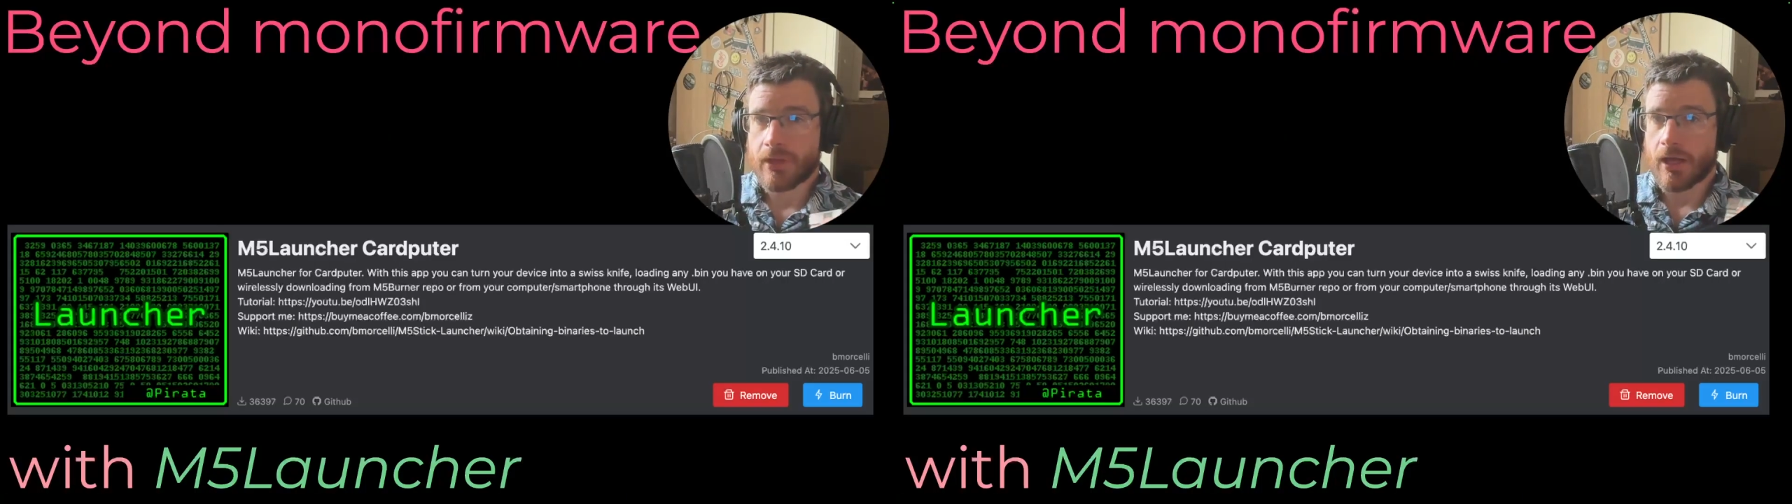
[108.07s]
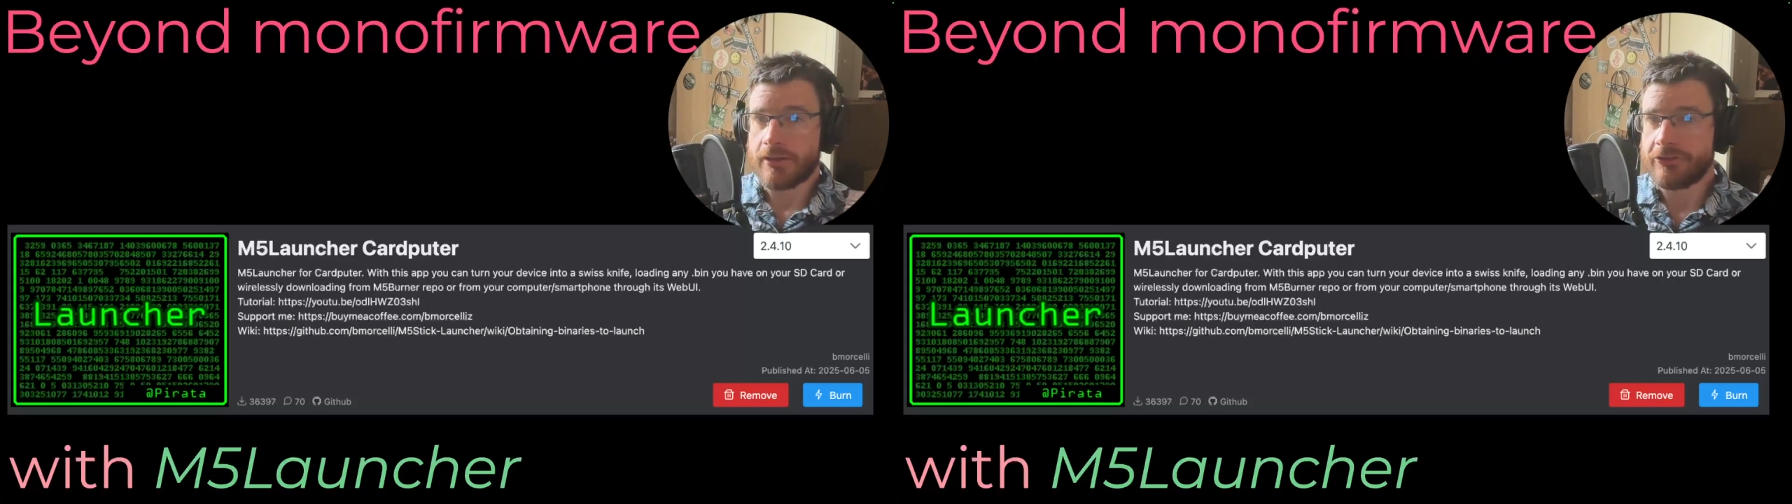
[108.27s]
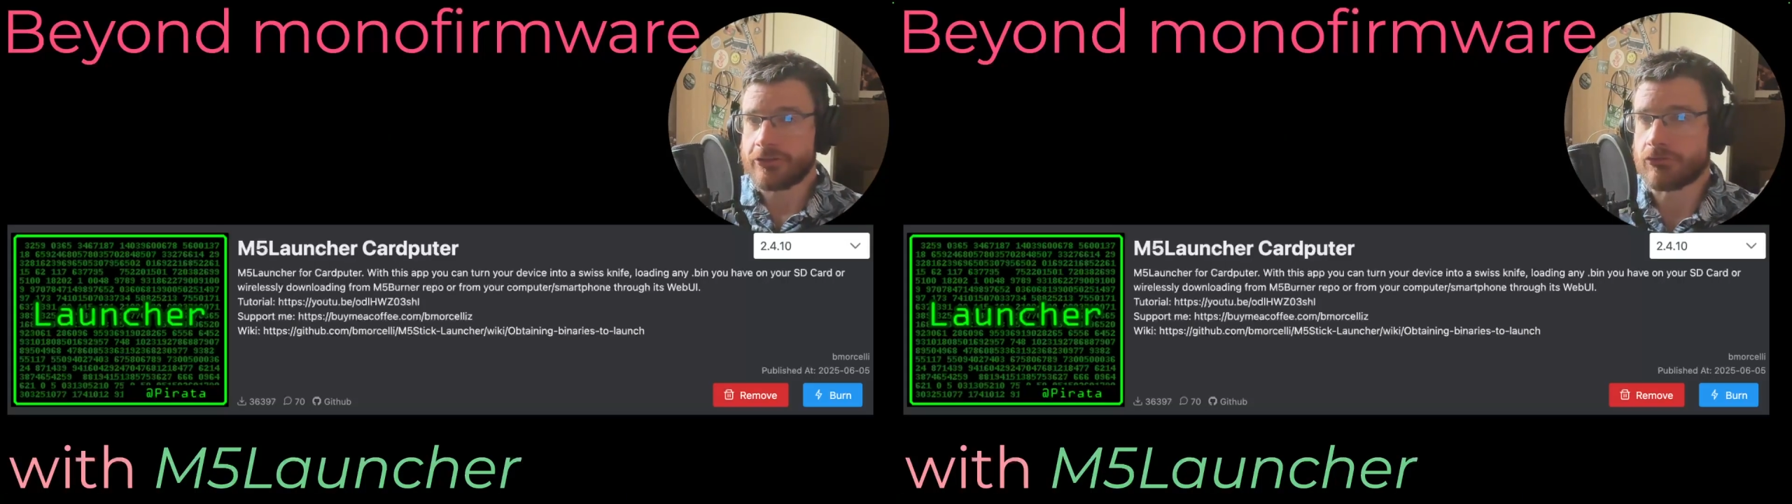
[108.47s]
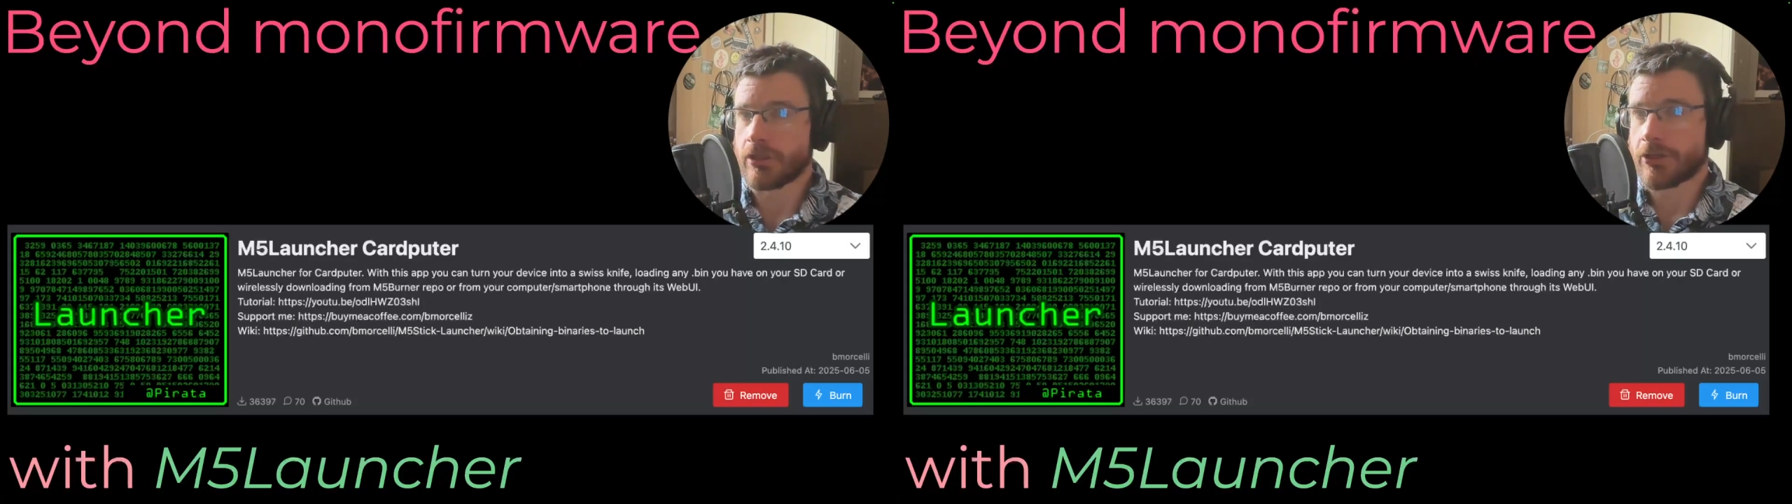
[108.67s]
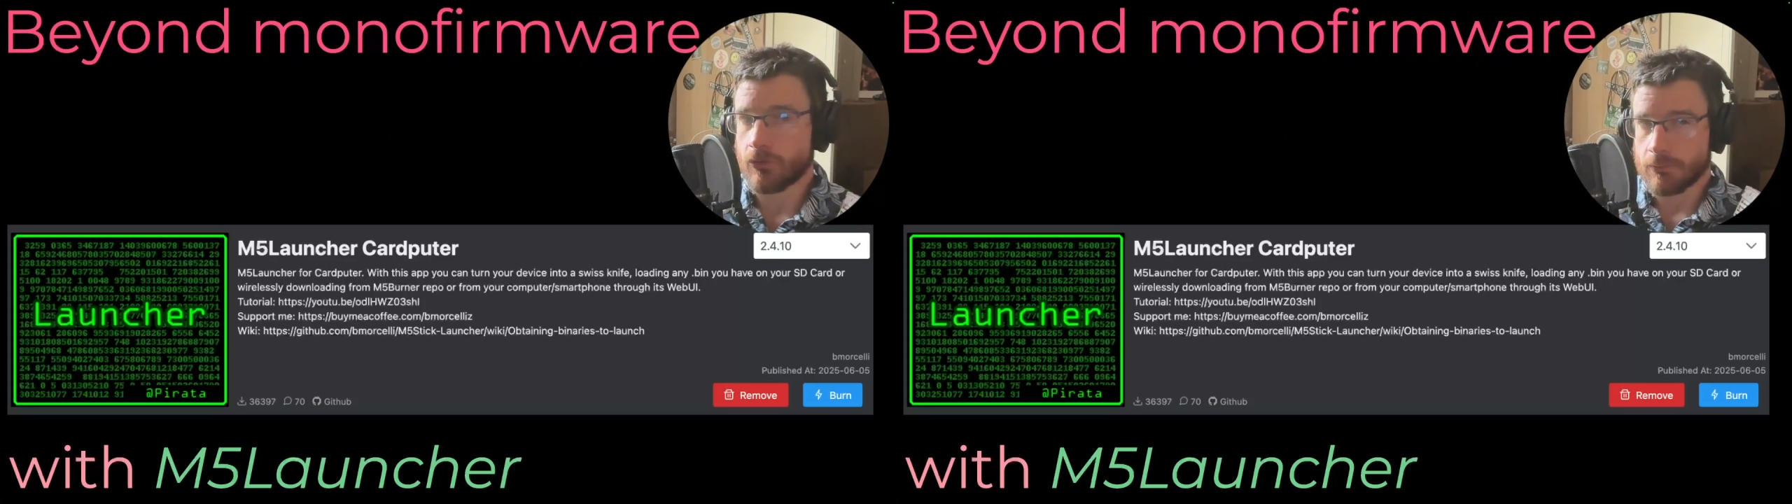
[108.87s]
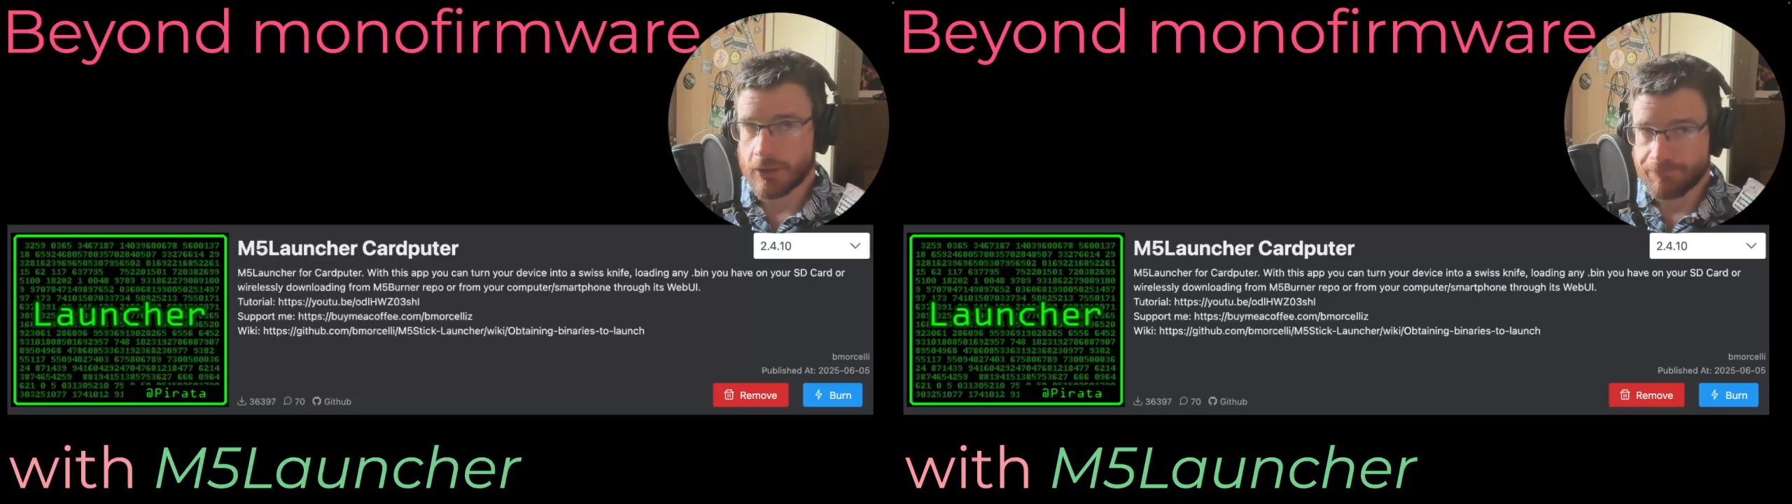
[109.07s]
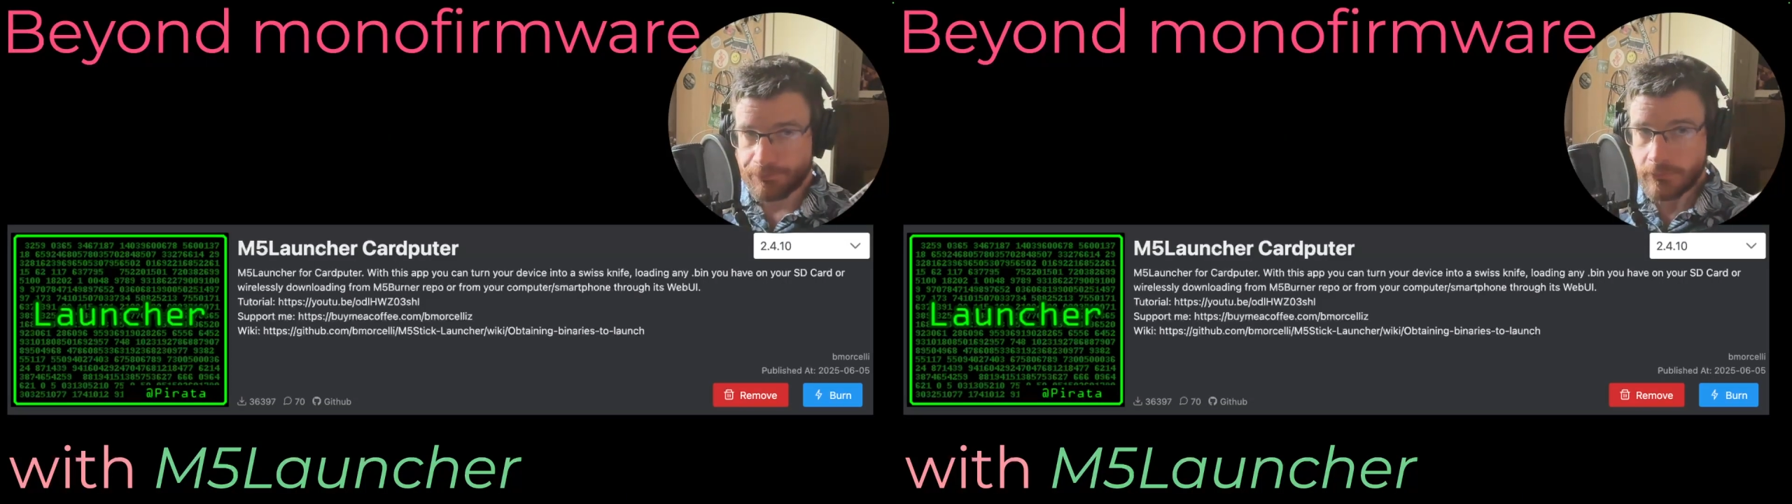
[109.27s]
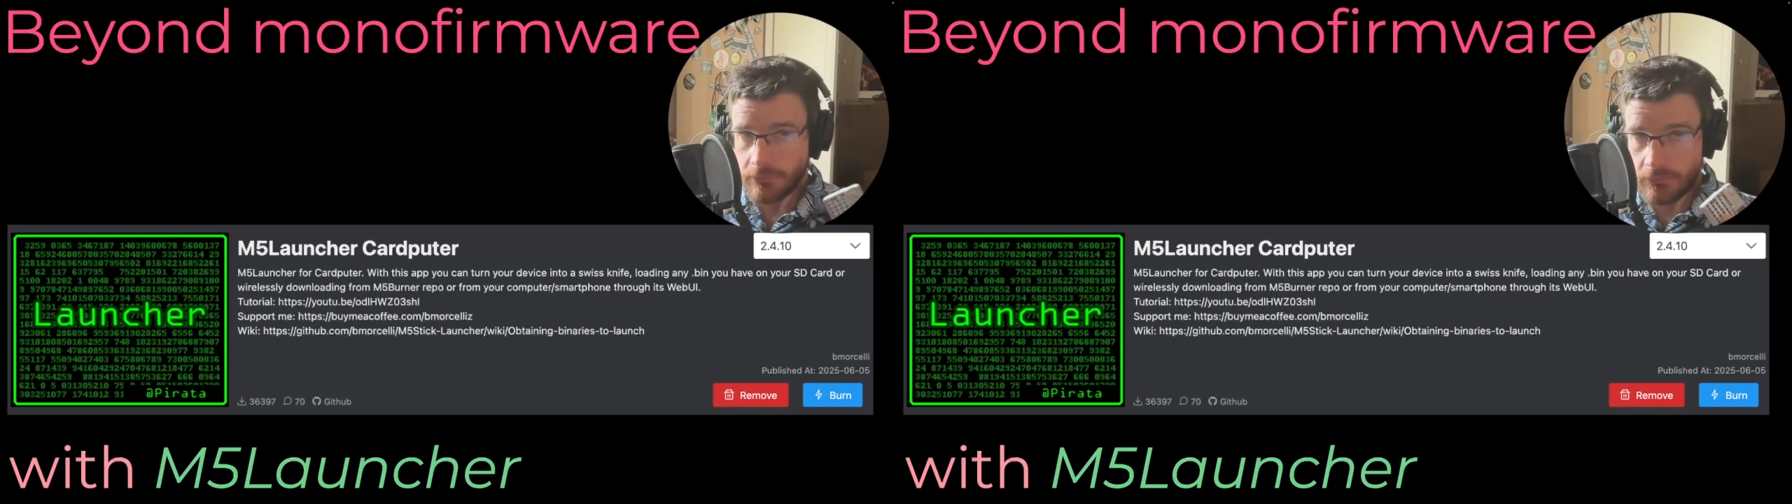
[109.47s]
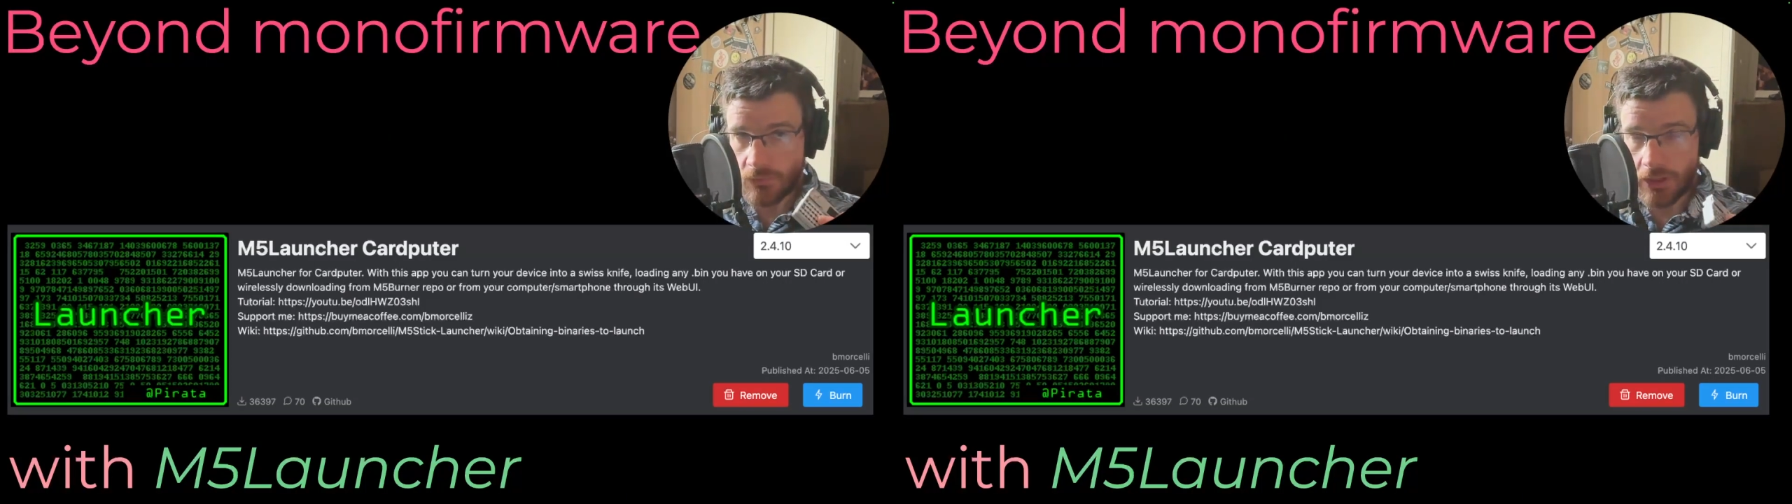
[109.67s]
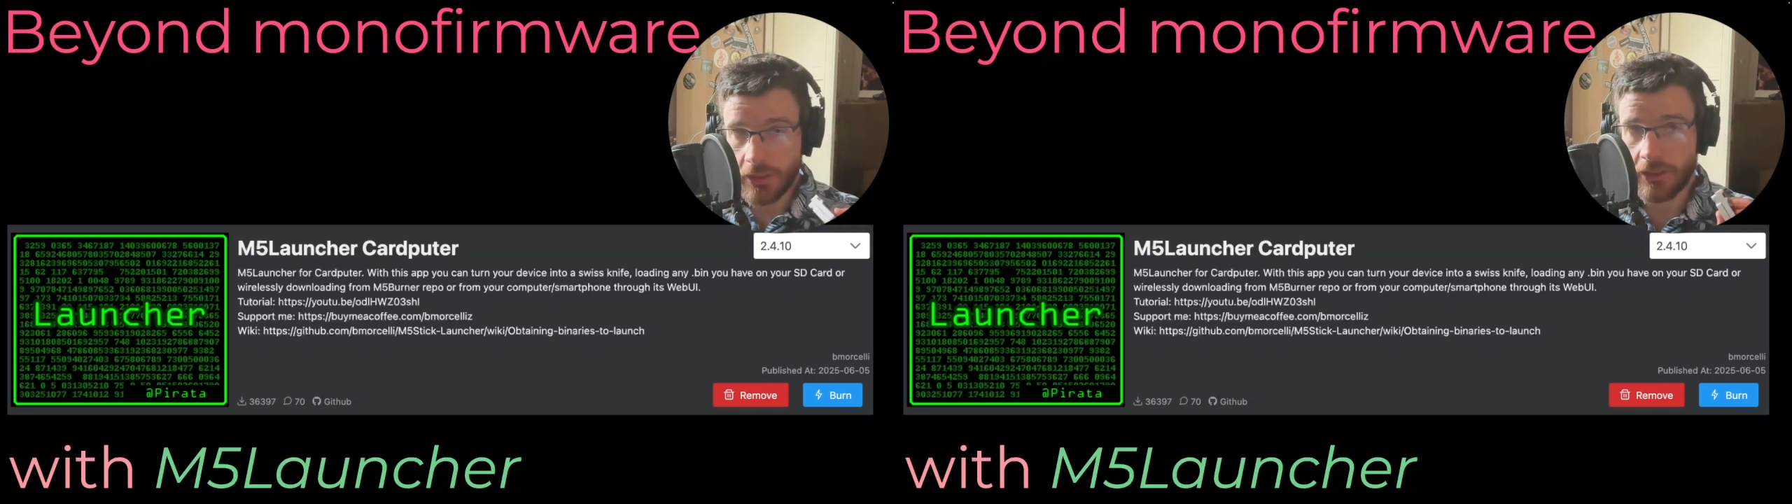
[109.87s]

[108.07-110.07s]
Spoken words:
And this is really cool, but you